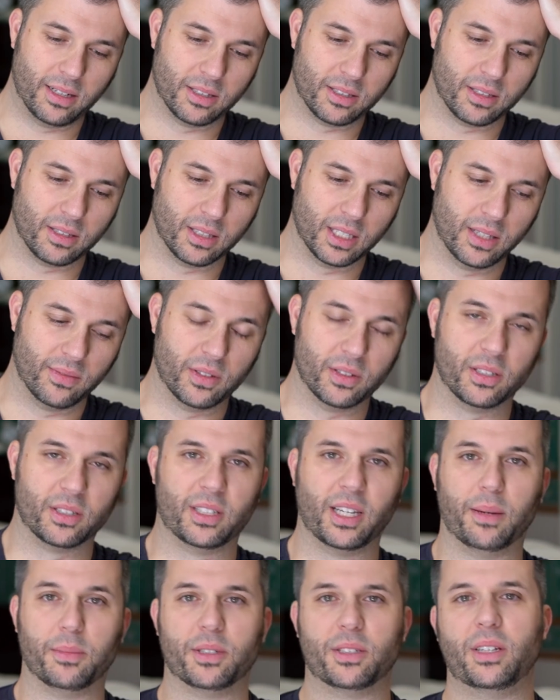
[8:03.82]
doesn't live in the
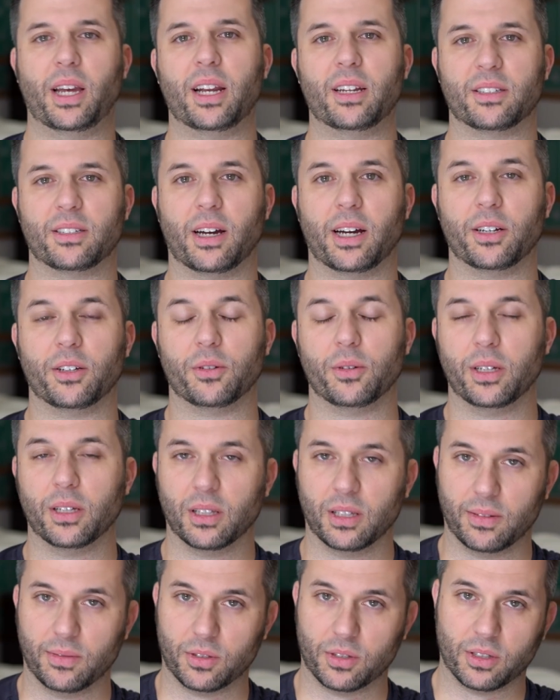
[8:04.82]
same state as I do. He
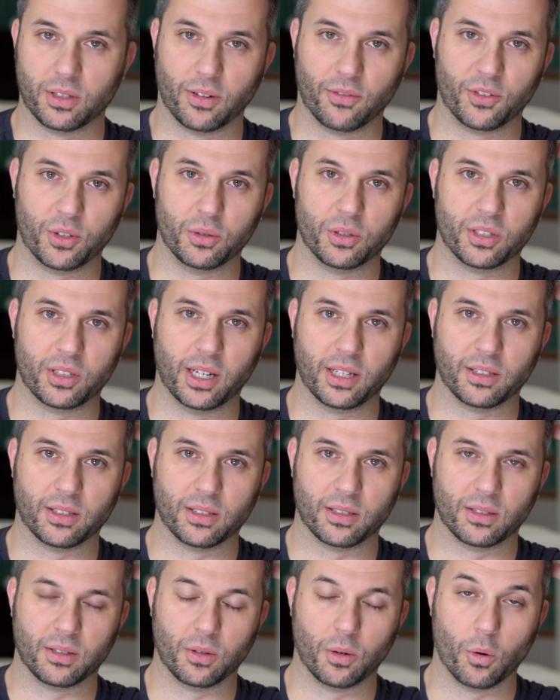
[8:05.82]
lives a few
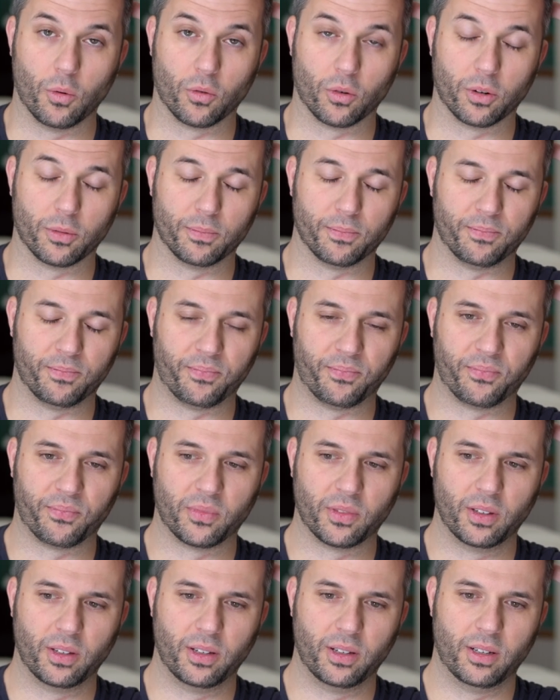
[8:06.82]
states over.
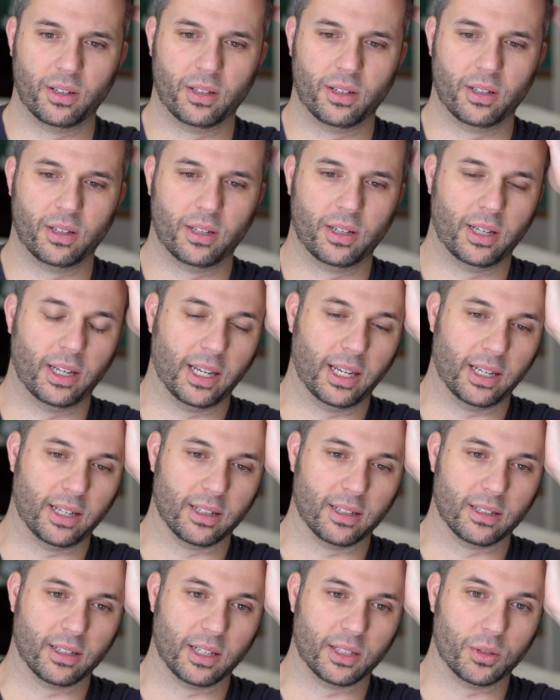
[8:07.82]

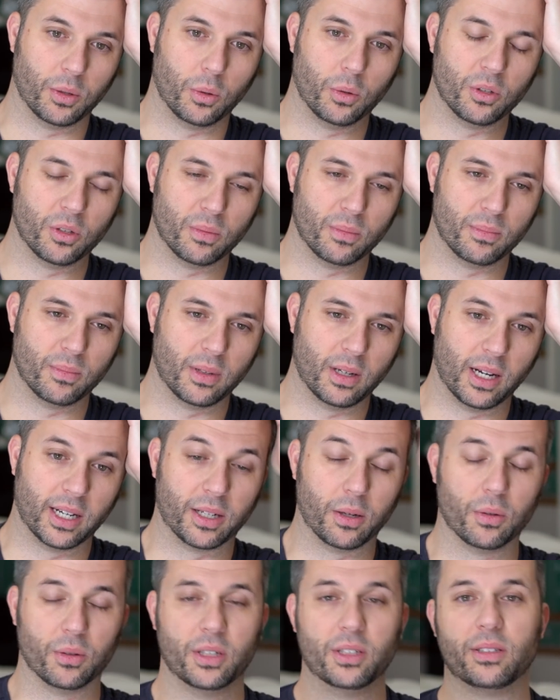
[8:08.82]
And I told him, I
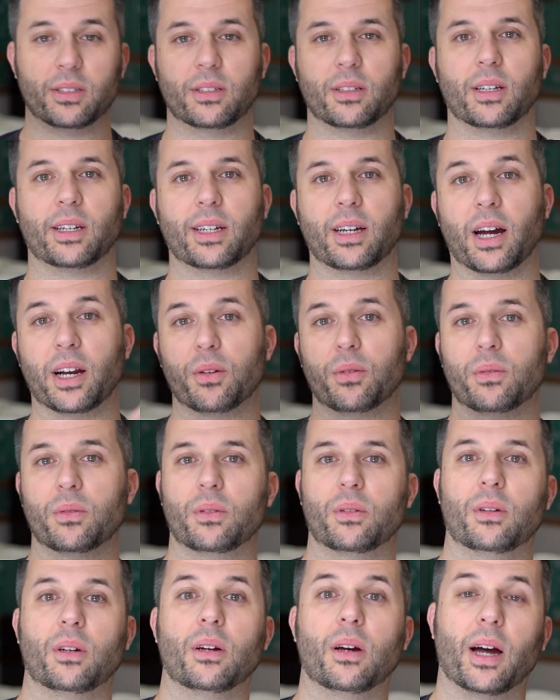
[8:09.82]
go, "Listen, like I don't
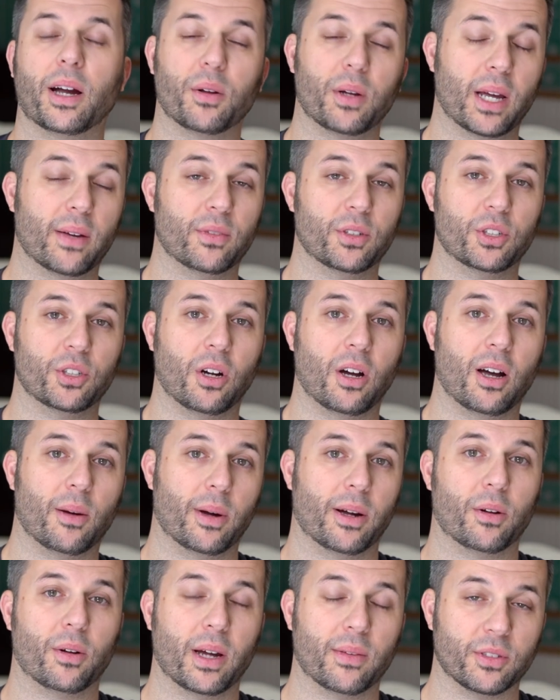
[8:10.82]
have a job.
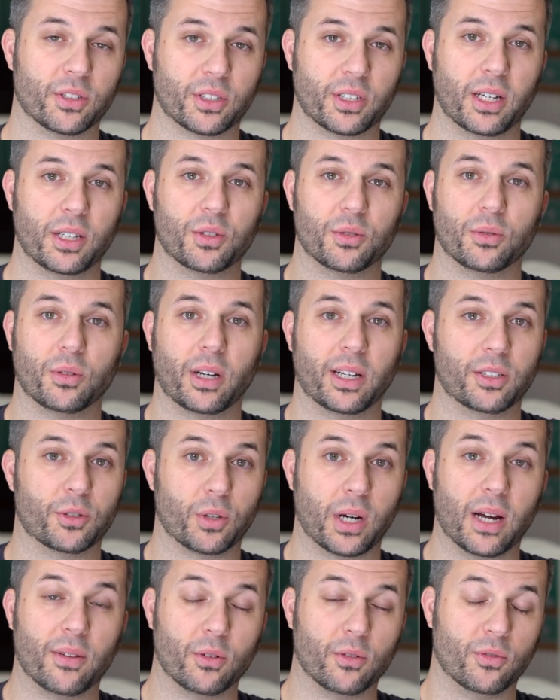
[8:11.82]
I don't have a schedule. I
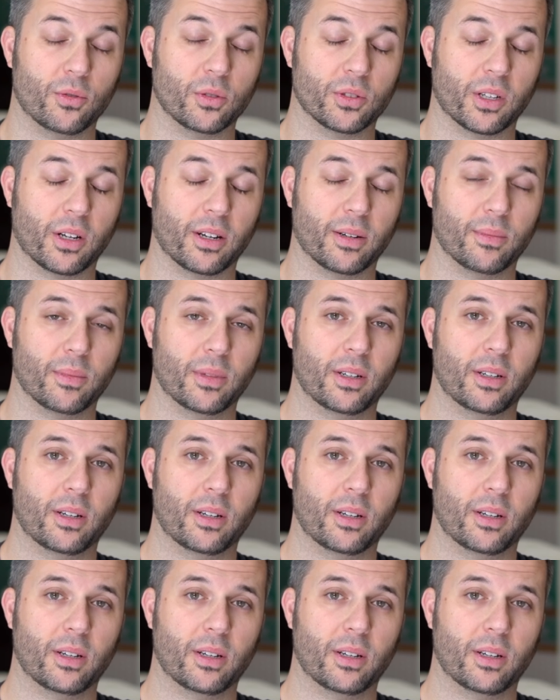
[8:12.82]
travel full time."